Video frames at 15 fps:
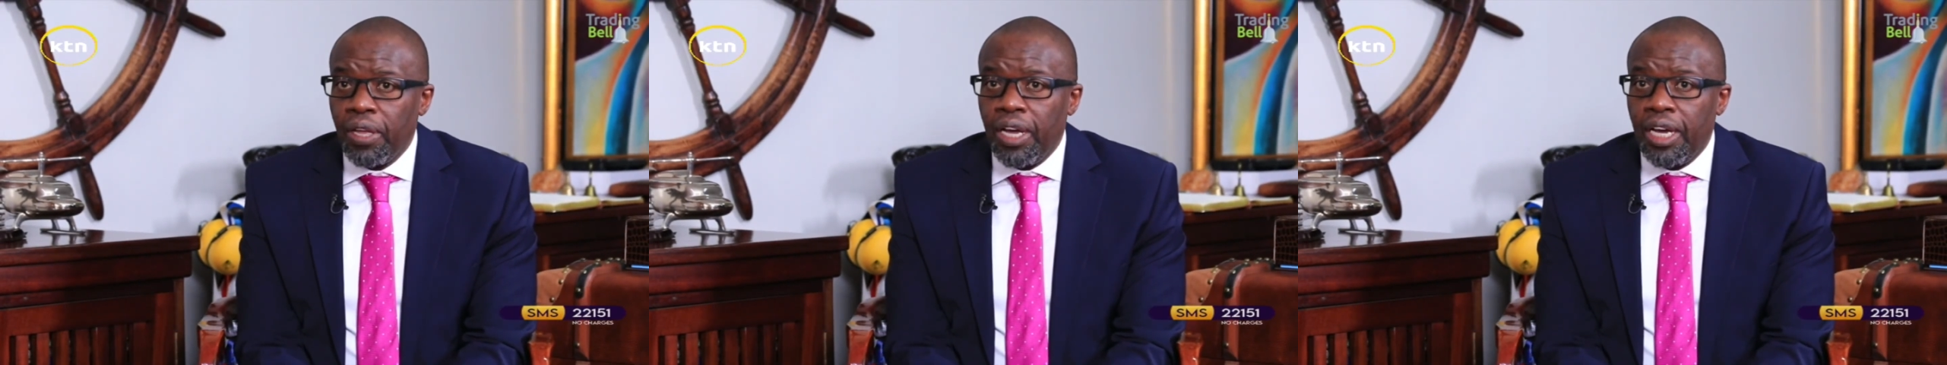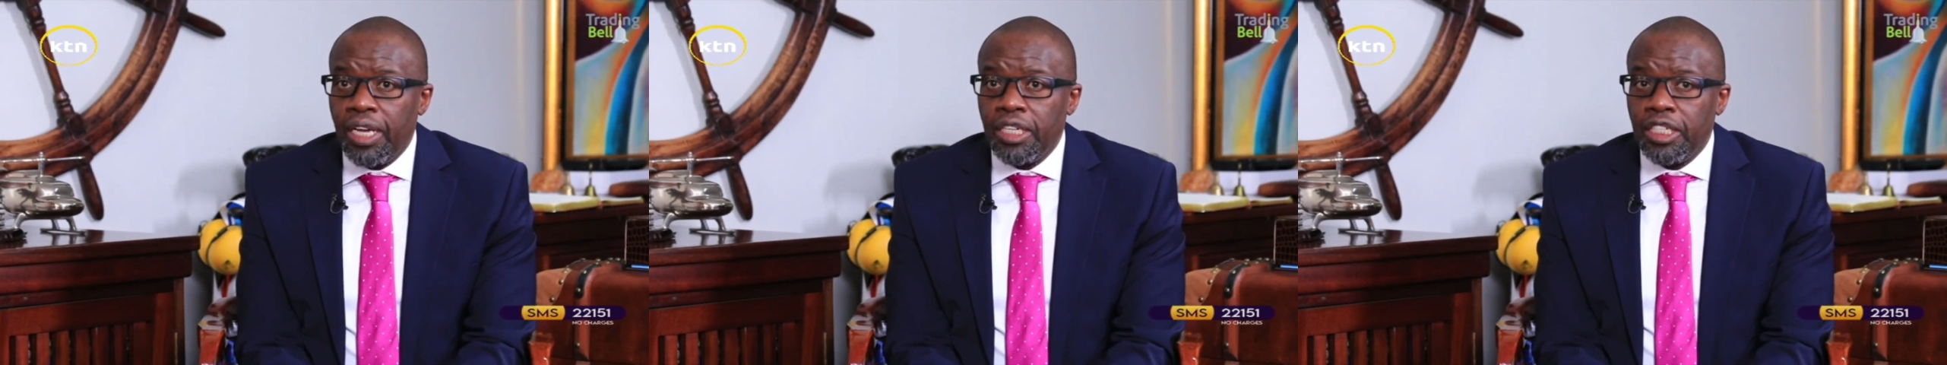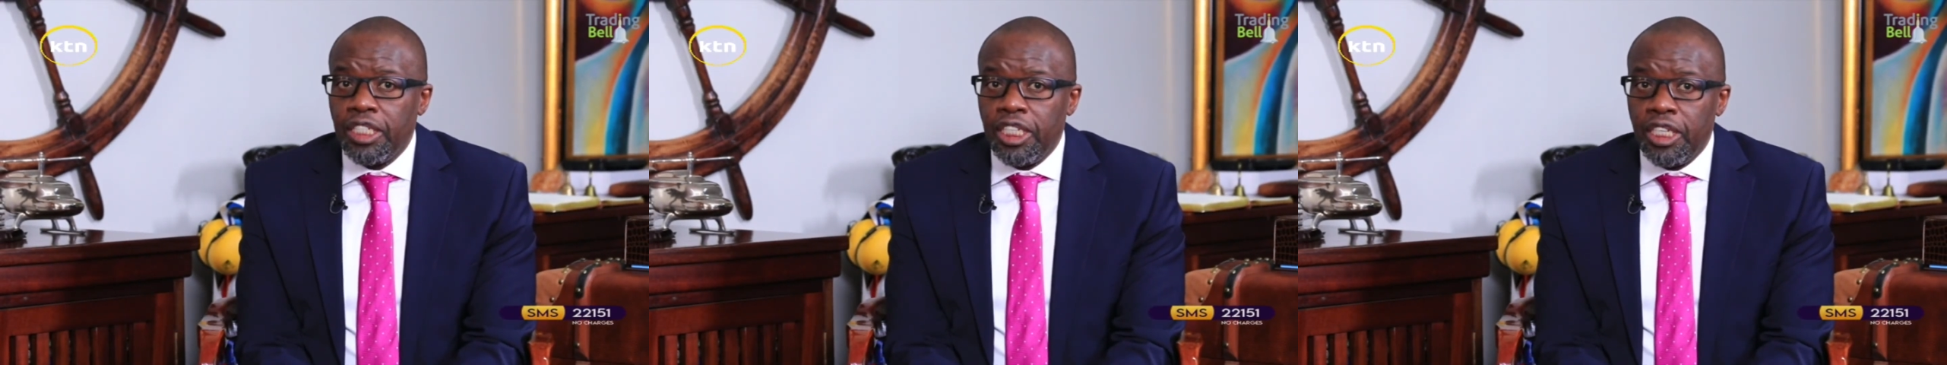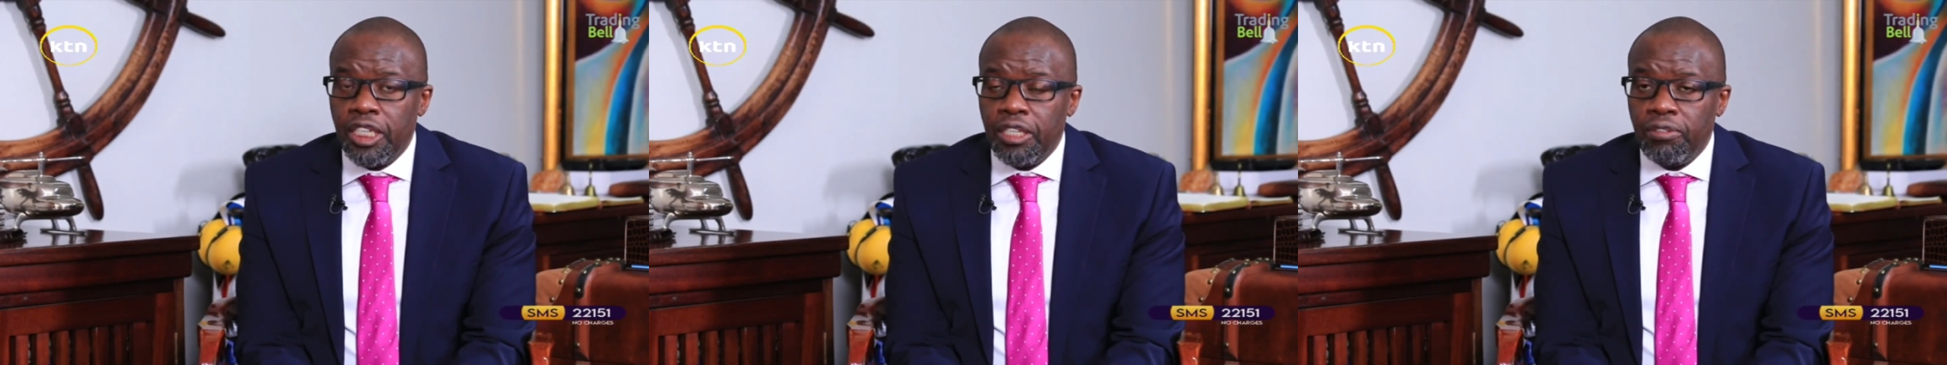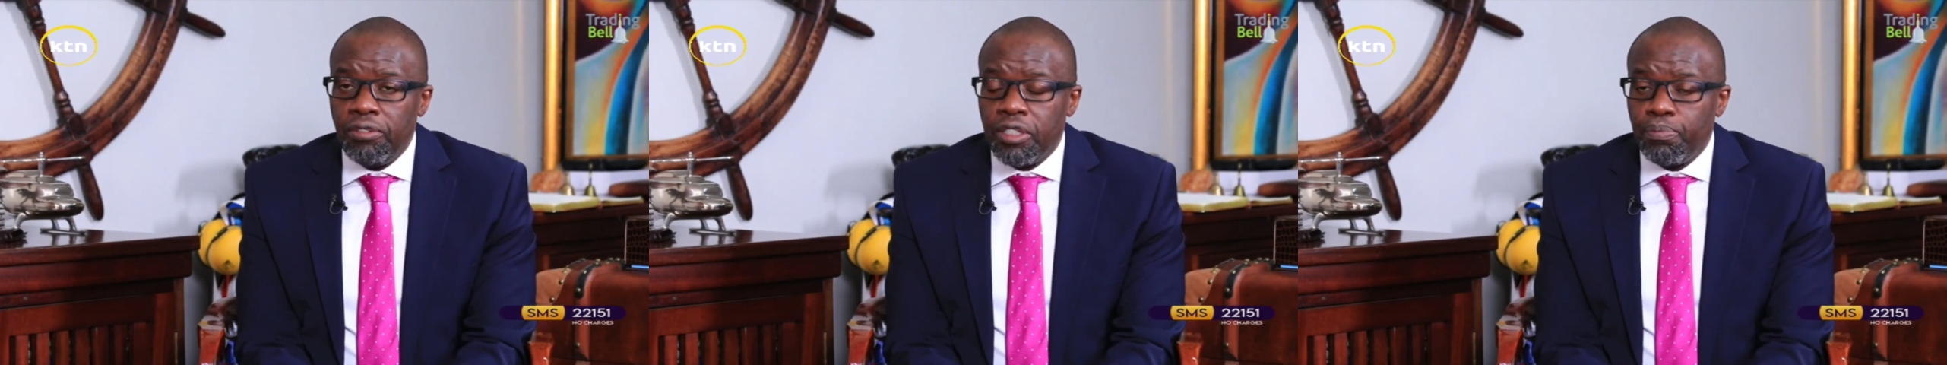And
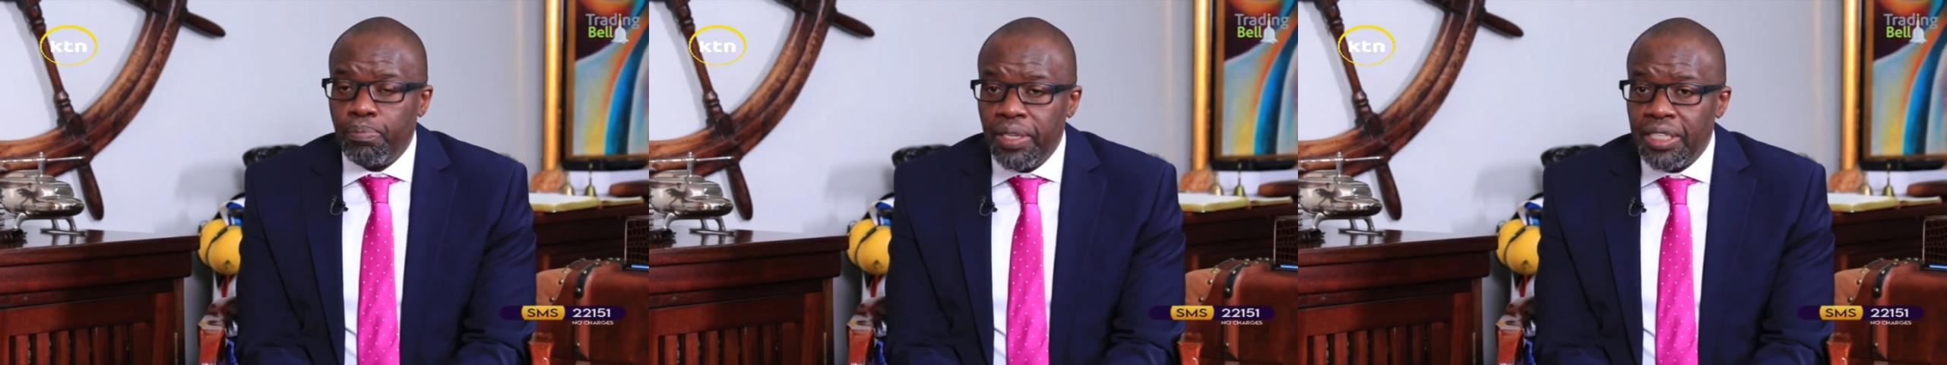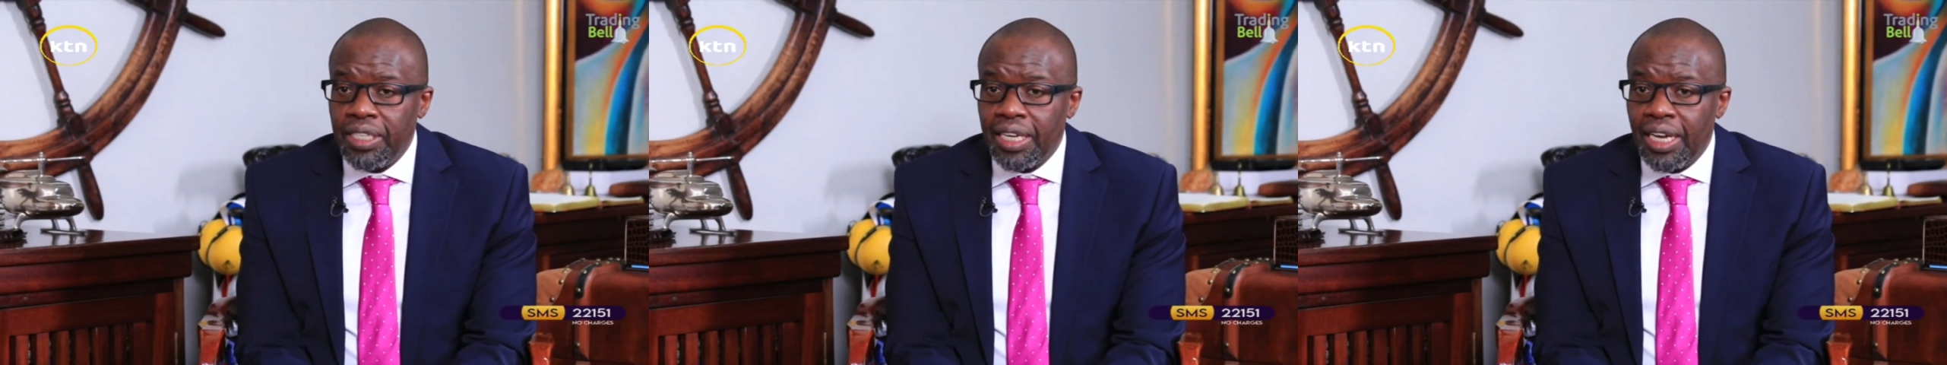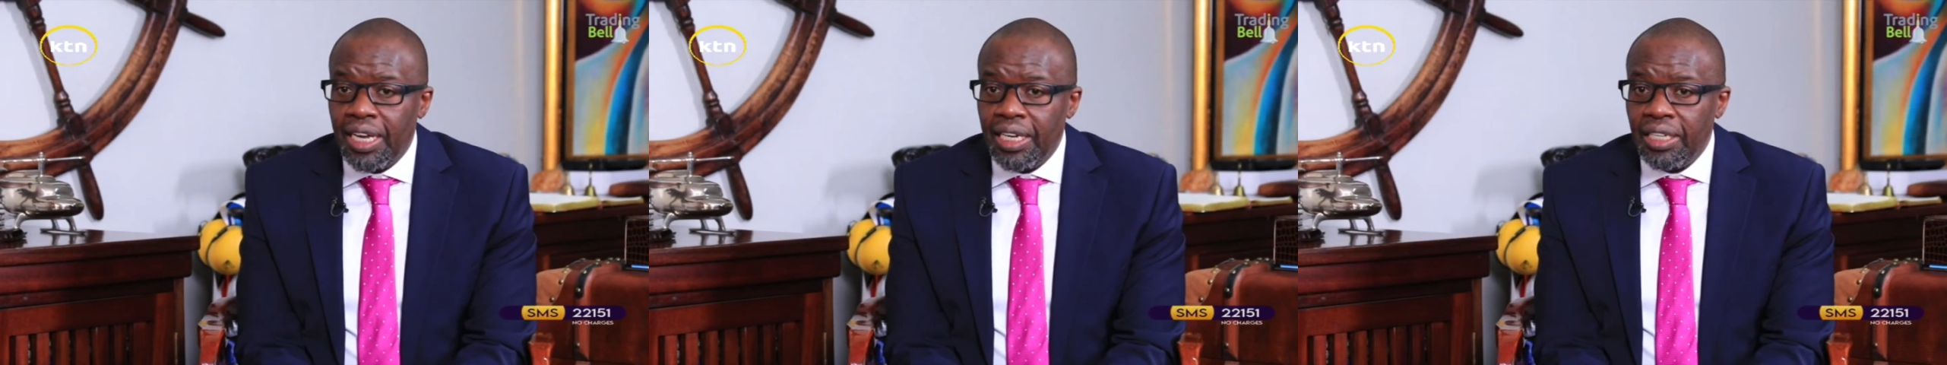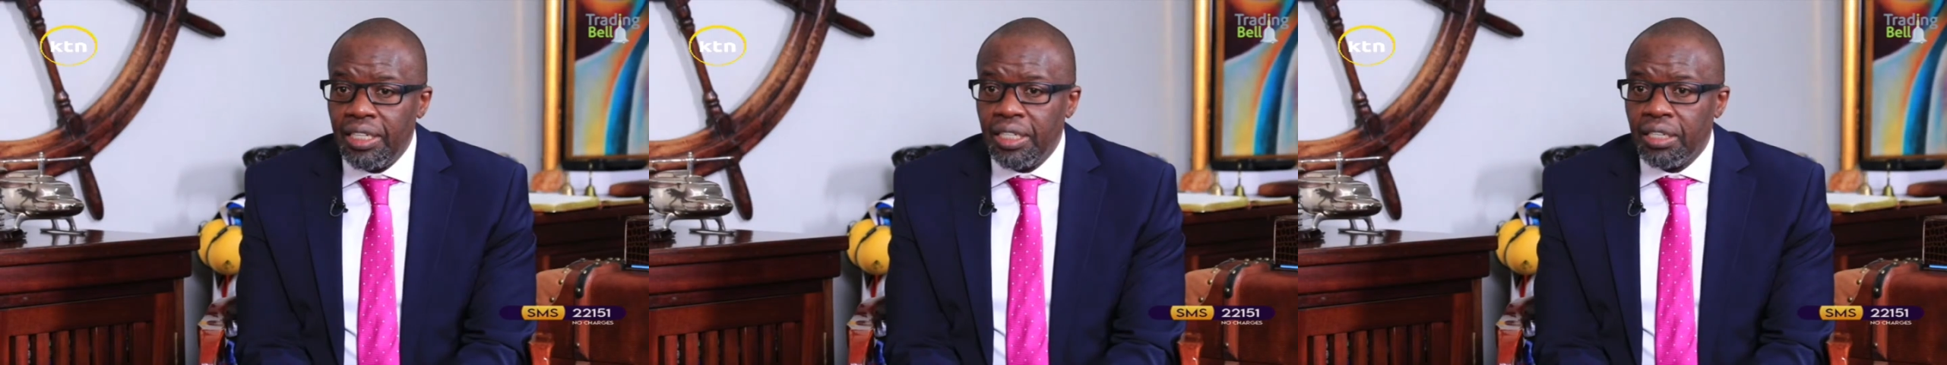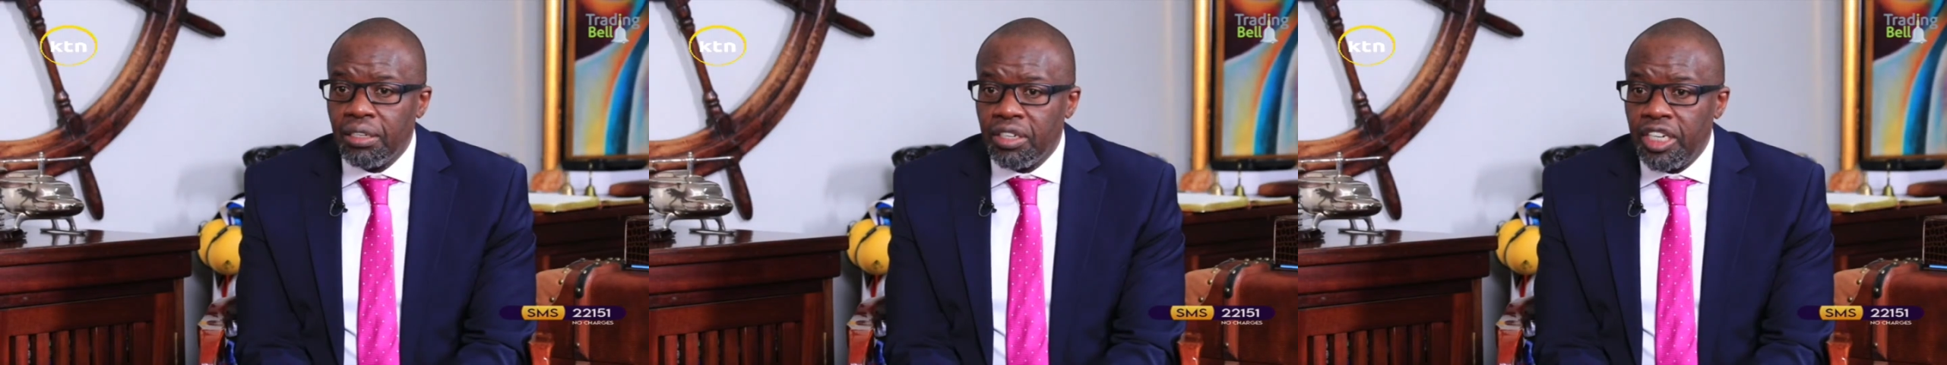it's basically